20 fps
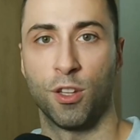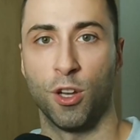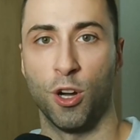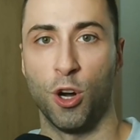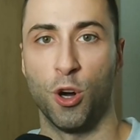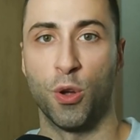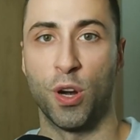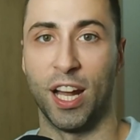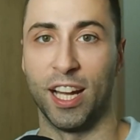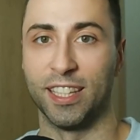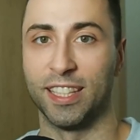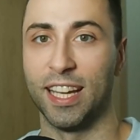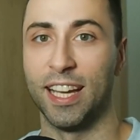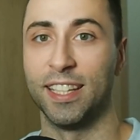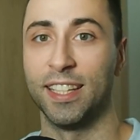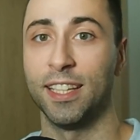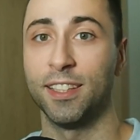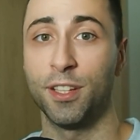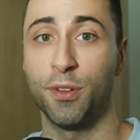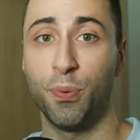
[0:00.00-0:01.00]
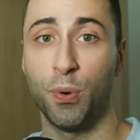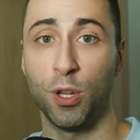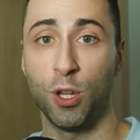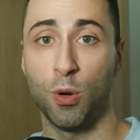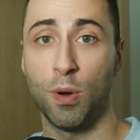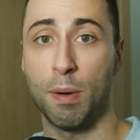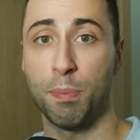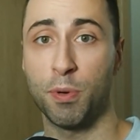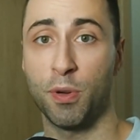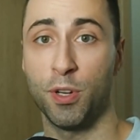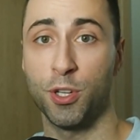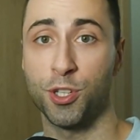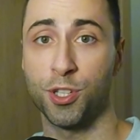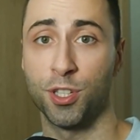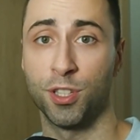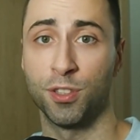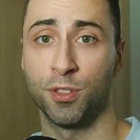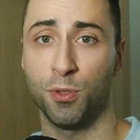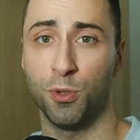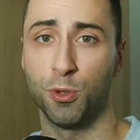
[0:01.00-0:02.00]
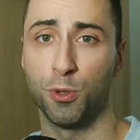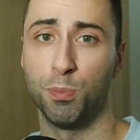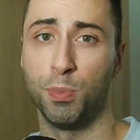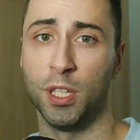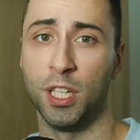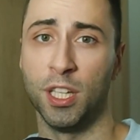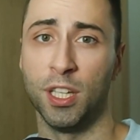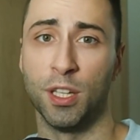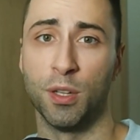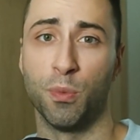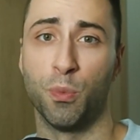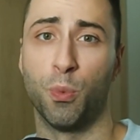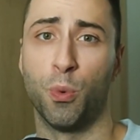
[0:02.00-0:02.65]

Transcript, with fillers: All right, another follow-up question could be,